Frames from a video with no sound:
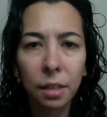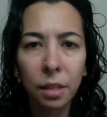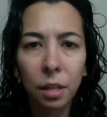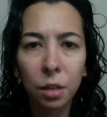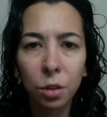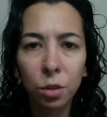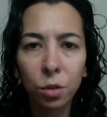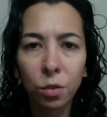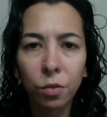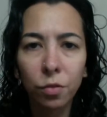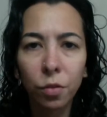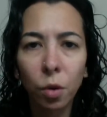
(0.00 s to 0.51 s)
they
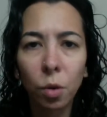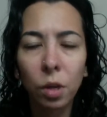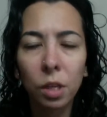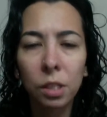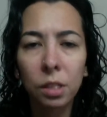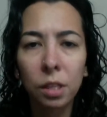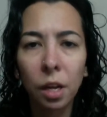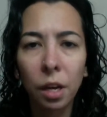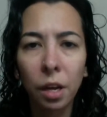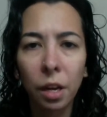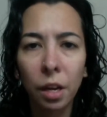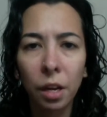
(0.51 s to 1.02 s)
do
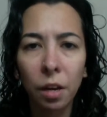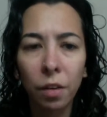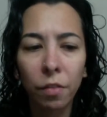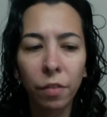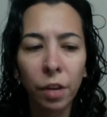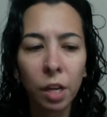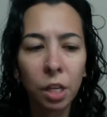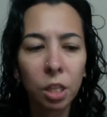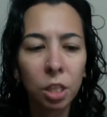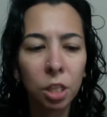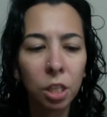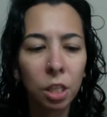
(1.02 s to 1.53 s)
focus on
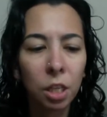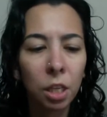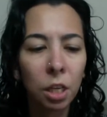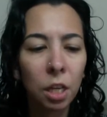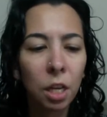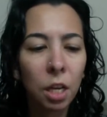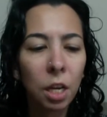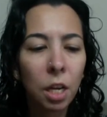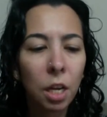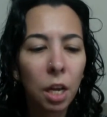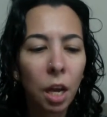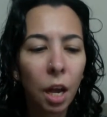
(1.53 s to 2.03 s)
innovation,
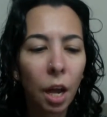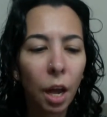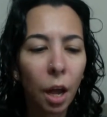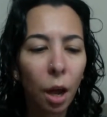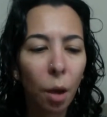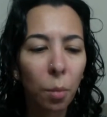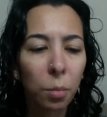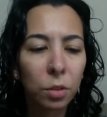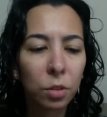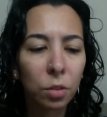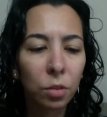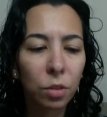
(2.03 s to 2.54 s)

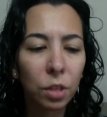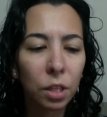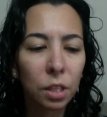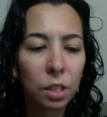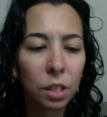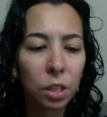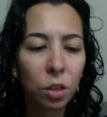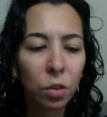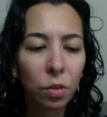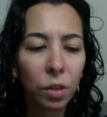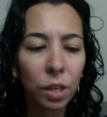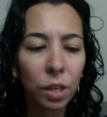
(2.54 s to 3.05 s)
so these
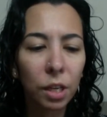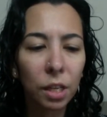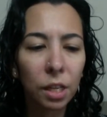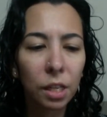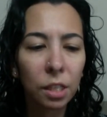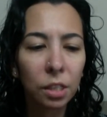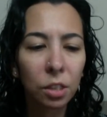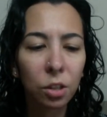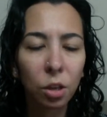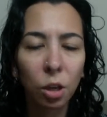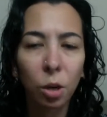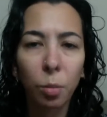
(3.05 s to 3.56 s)

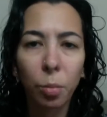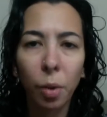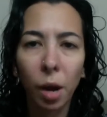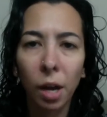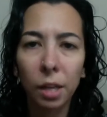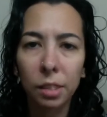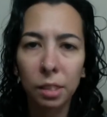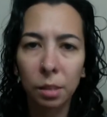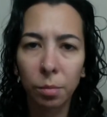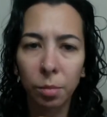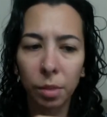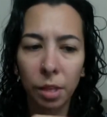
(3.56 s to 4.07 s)
ingredients could
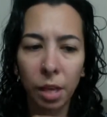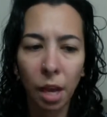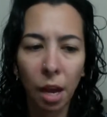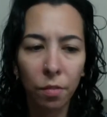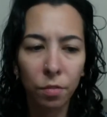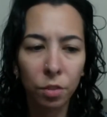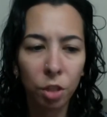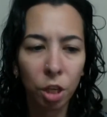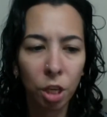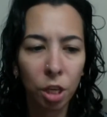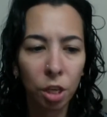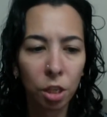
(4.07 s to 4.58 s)
possibly
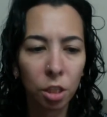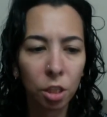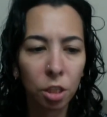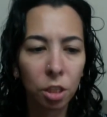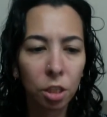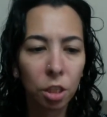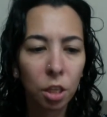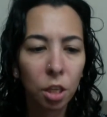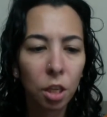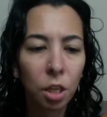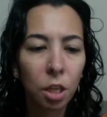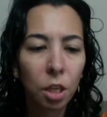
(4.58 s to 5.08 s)
have changed.